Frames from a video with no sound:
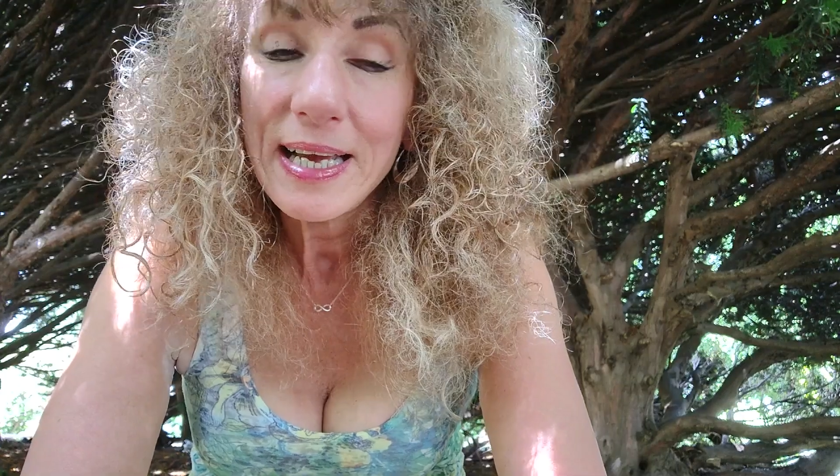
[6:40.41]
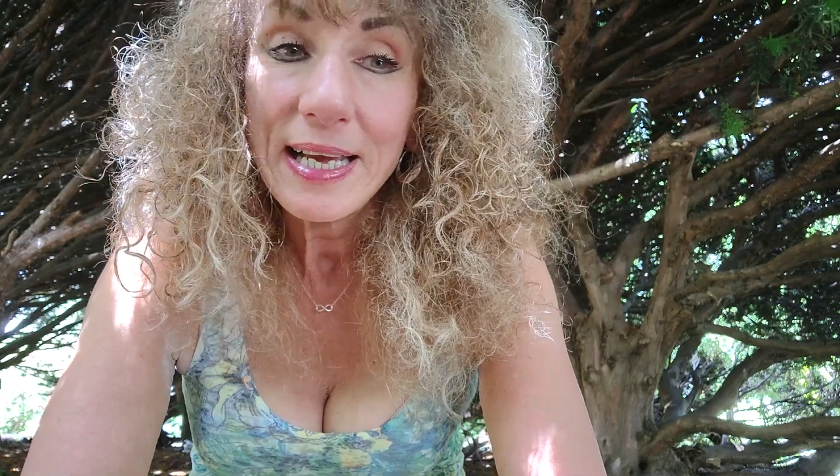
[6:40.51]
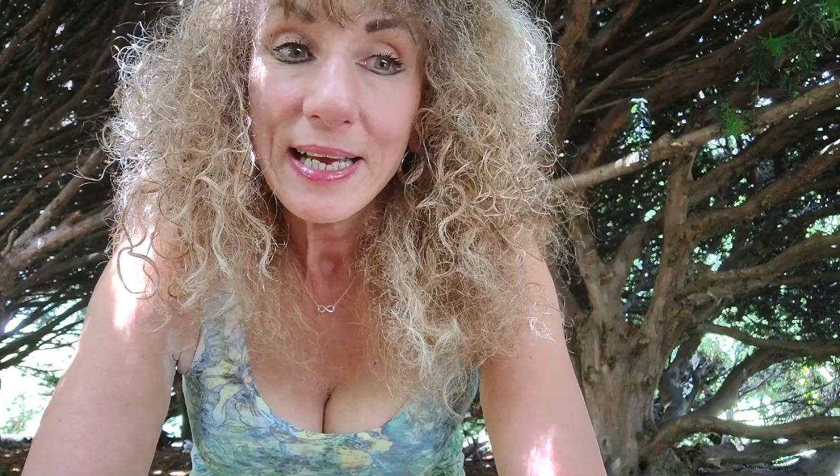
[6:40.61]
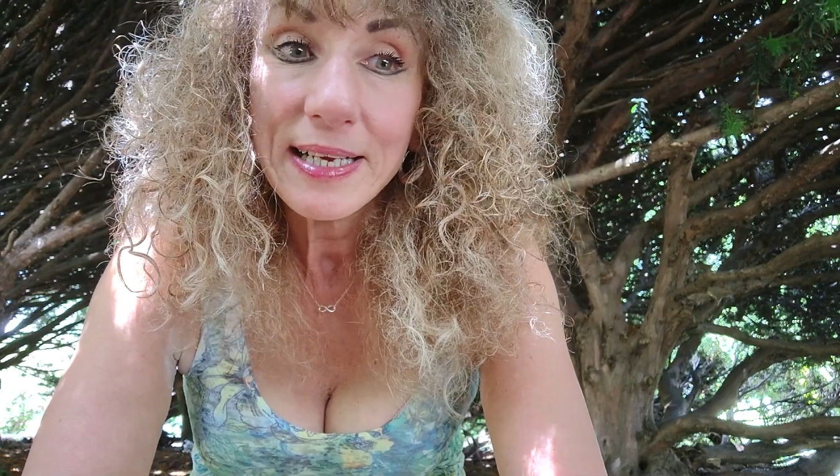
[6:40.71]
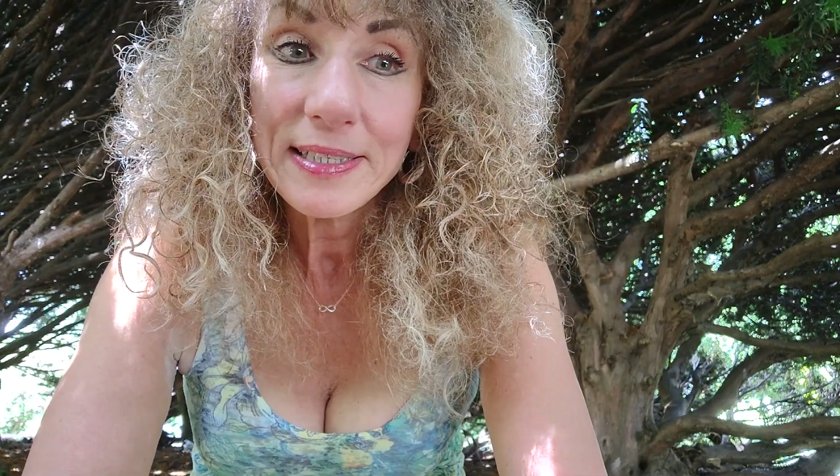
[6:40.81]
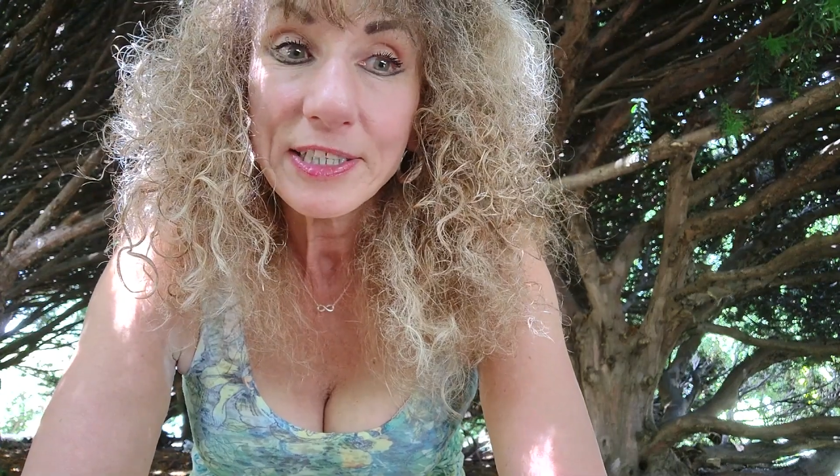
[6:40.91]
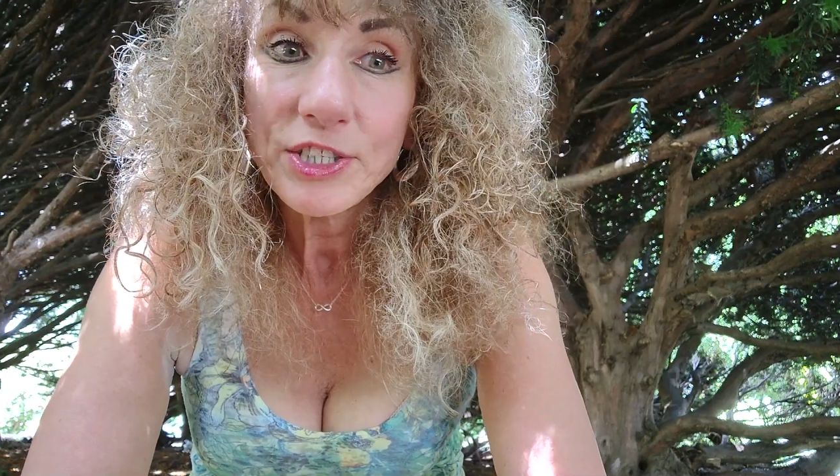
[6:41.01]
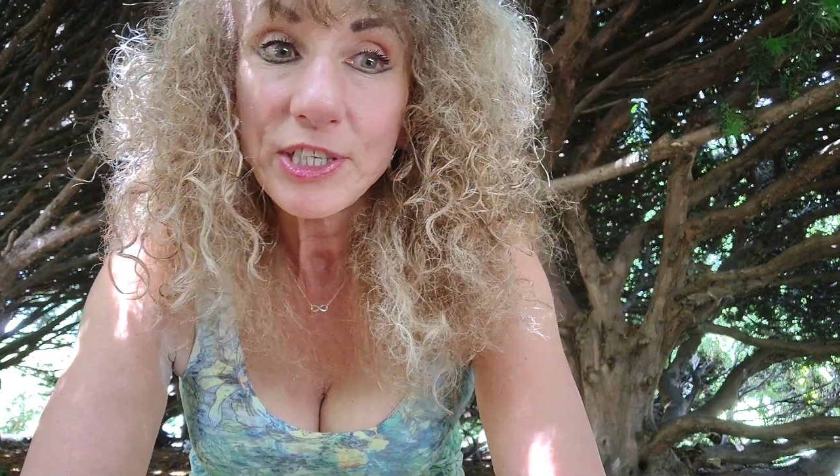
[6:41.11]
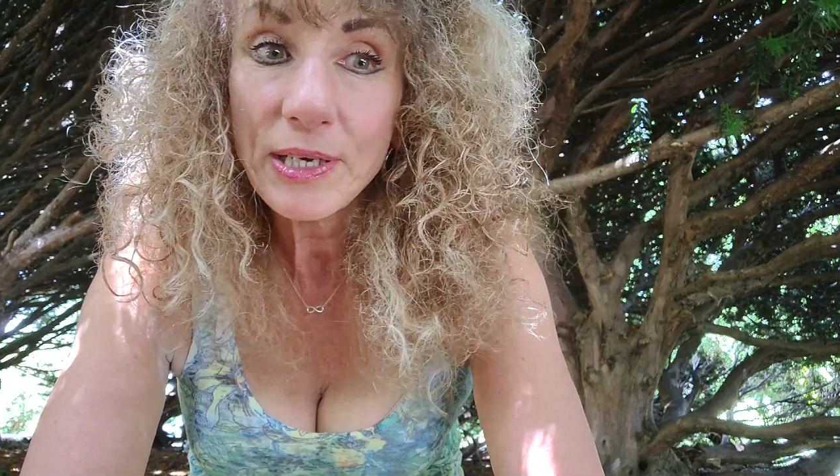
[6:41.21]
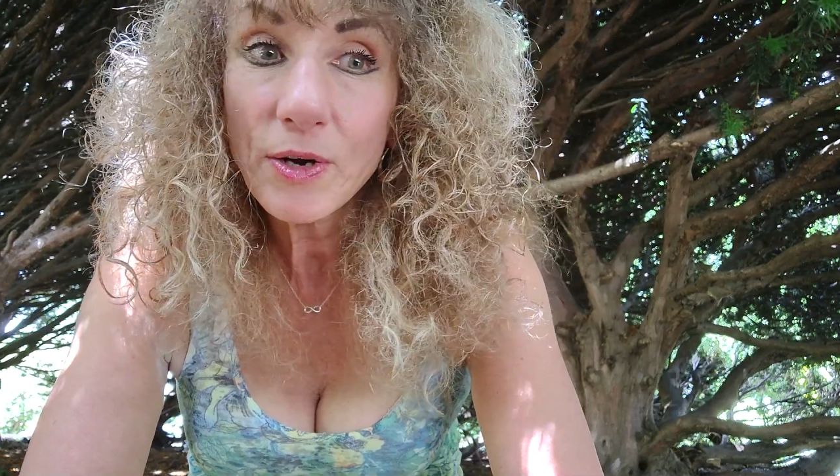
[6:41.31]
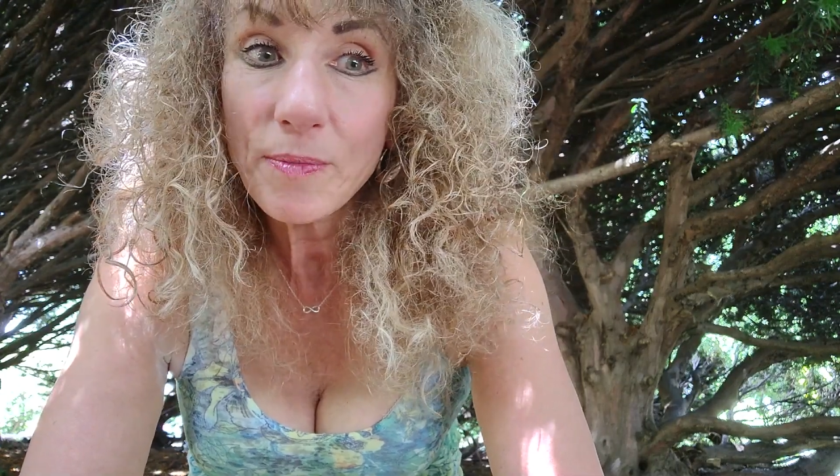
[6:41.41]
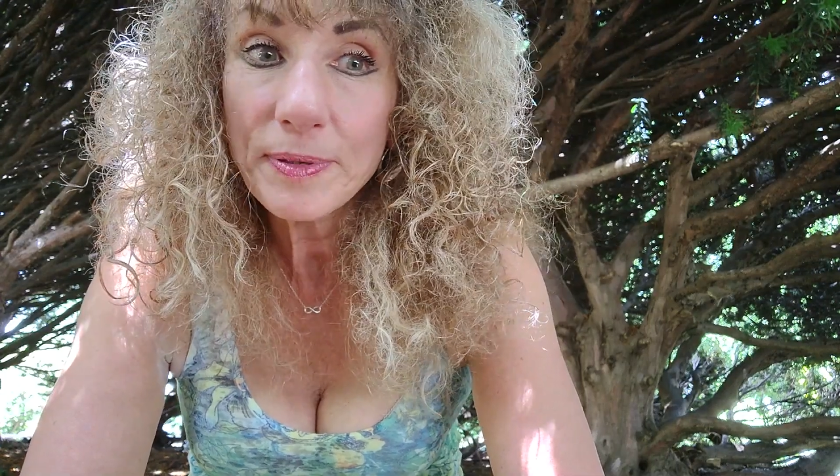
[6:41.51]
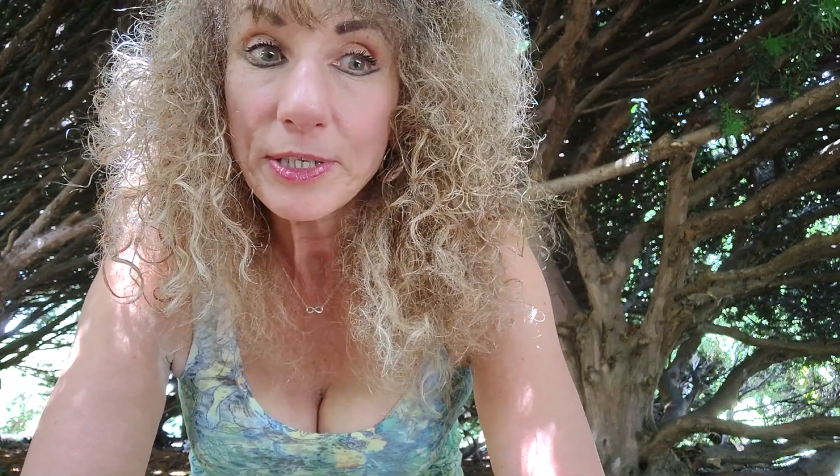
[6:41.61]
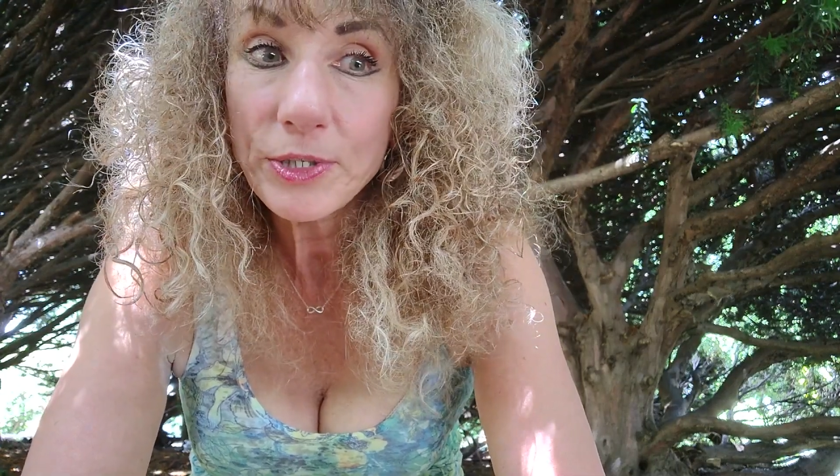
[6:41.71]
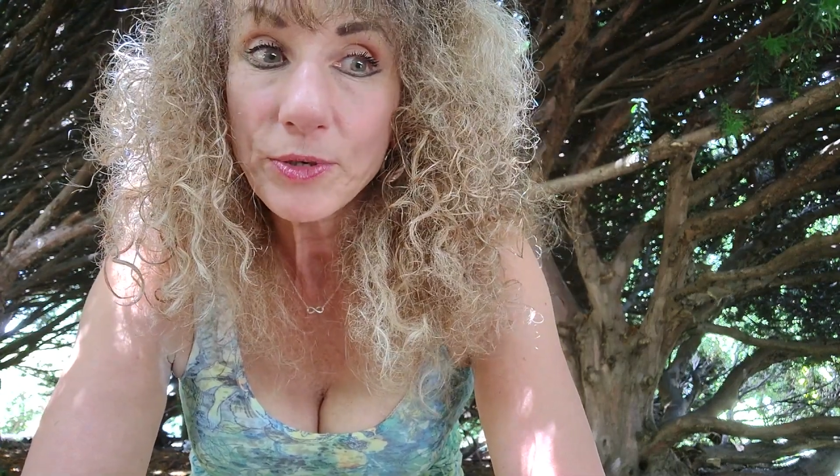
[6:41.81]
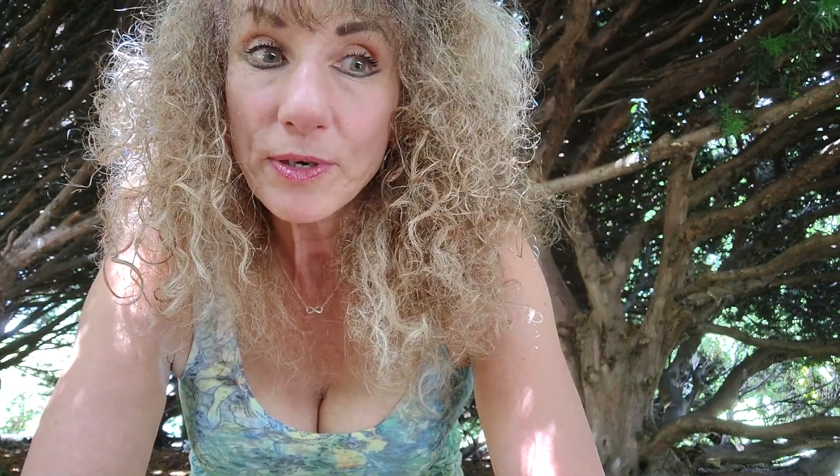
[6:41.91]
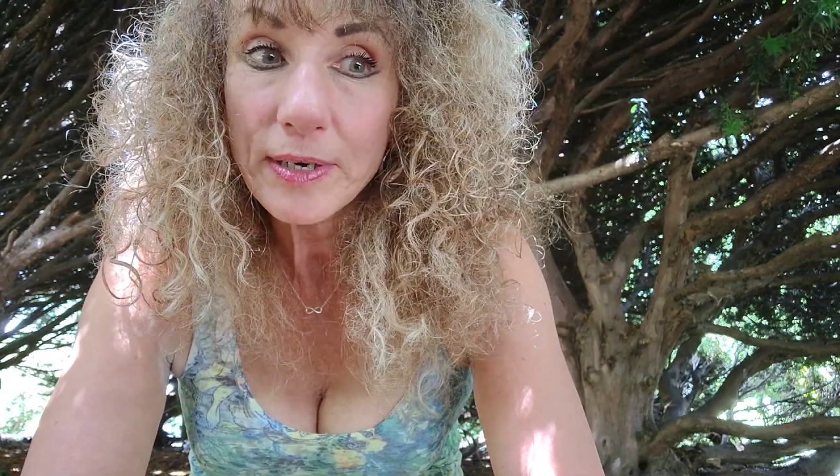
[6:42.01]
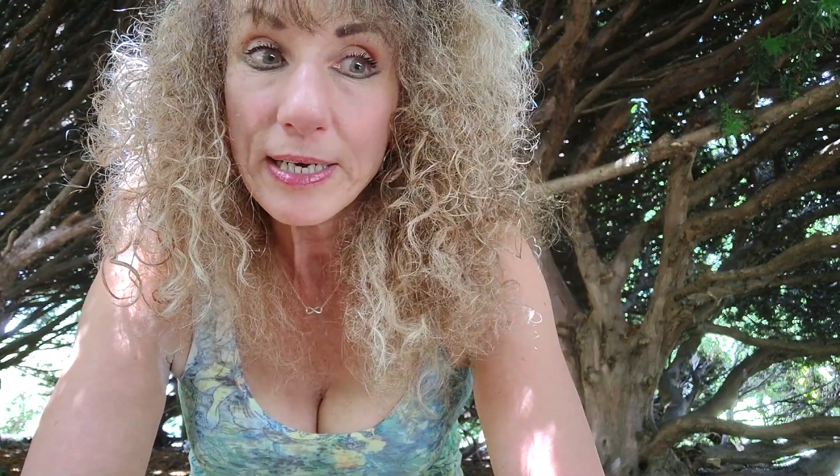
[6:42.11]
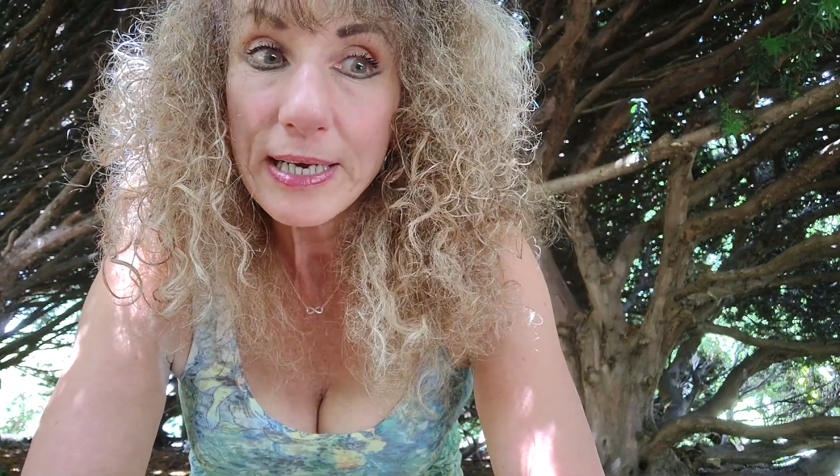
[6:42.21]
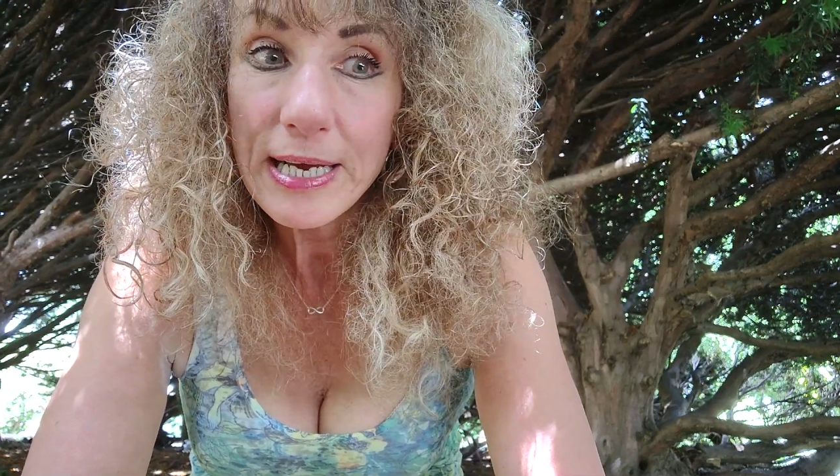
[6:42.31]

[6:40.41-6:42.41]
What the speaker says: and she opened the door